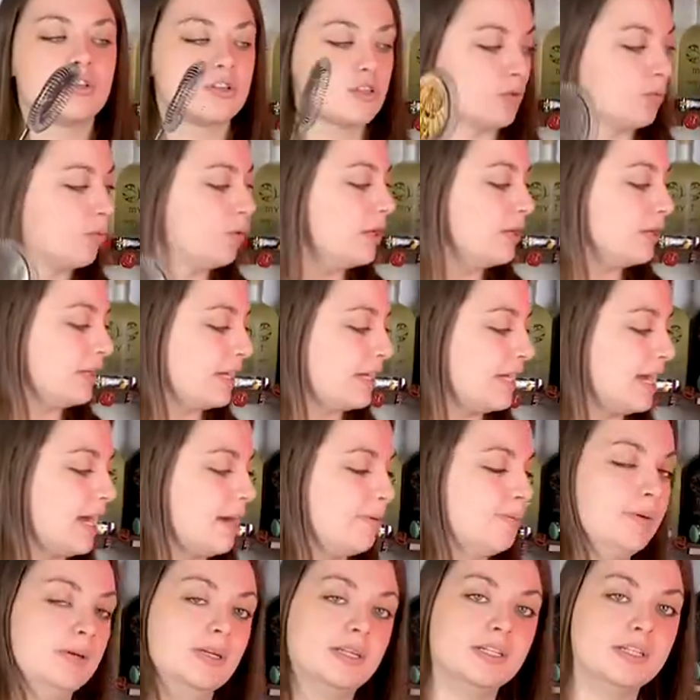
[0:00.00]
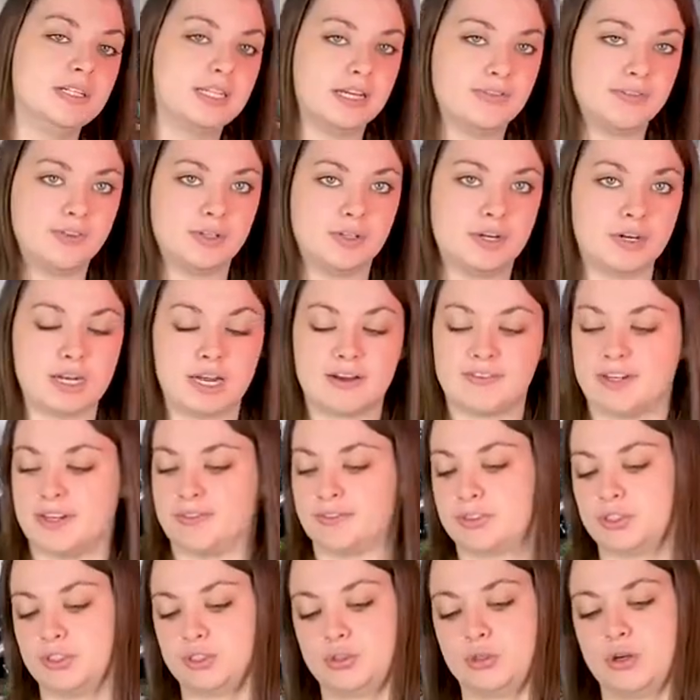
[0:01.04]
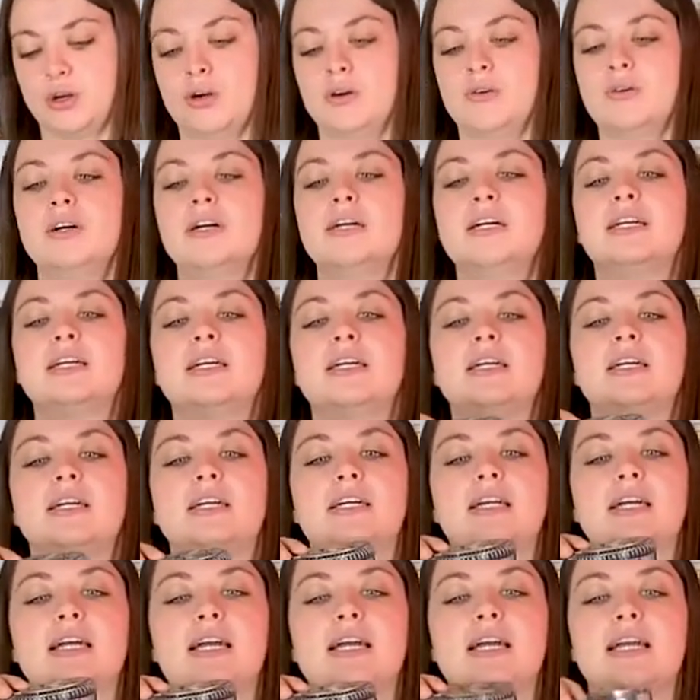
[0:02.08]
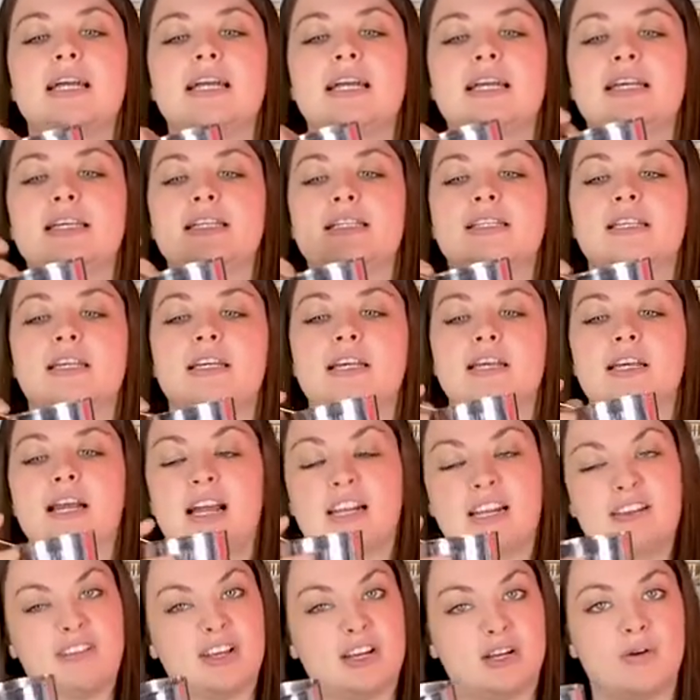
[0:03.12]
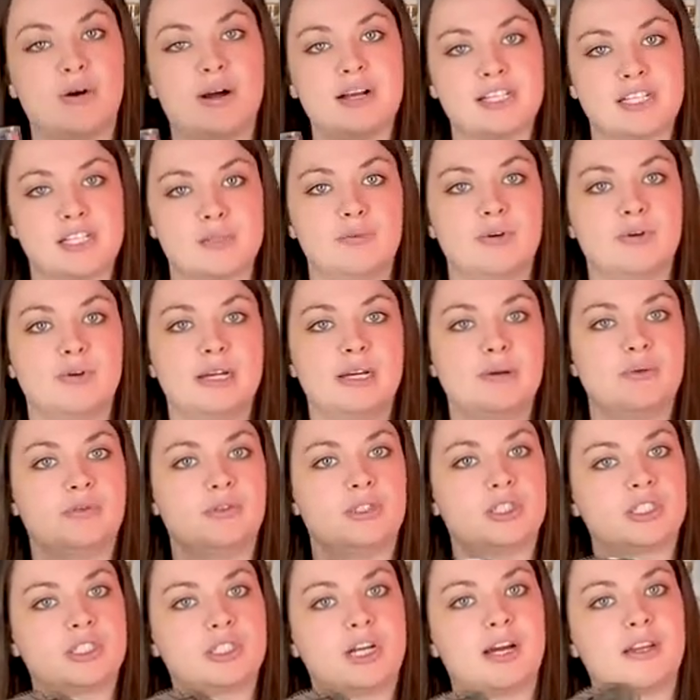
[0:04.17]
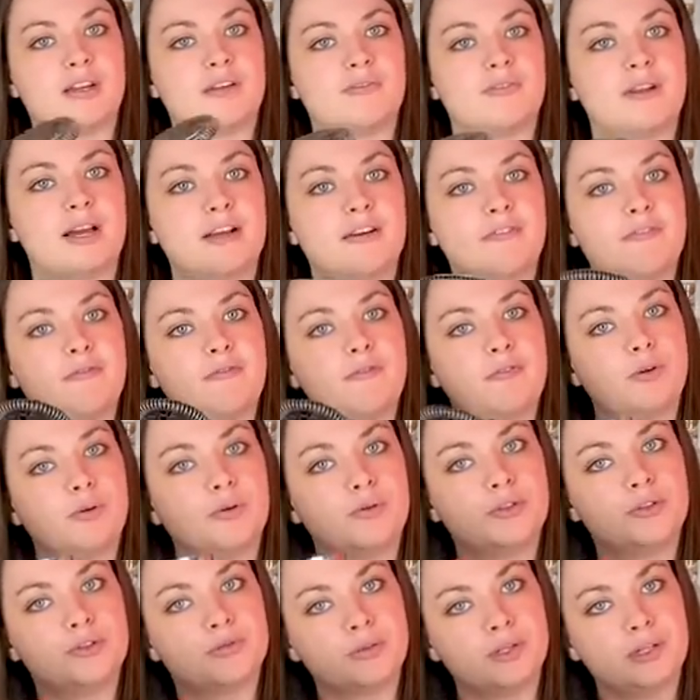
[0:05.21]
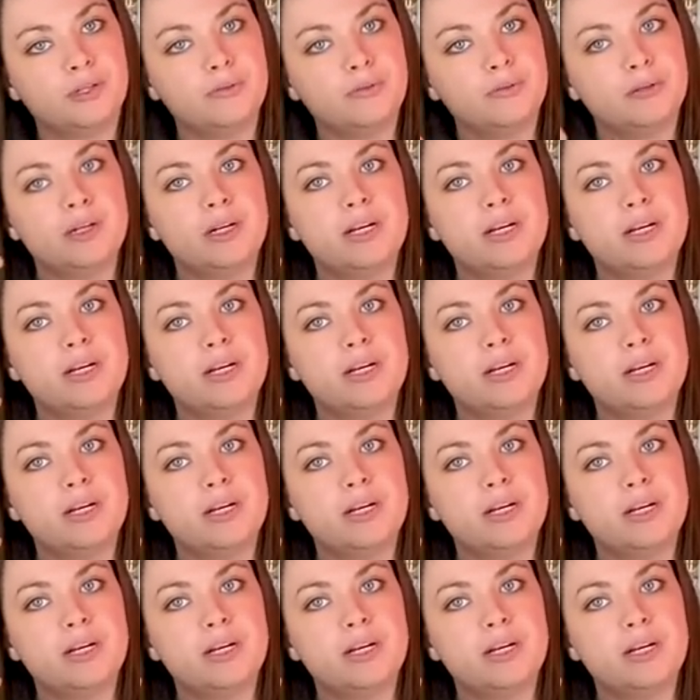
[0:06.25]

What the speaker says: So what can happen if you don't have enough control is, and if they're quite small, it will just kind of like fall through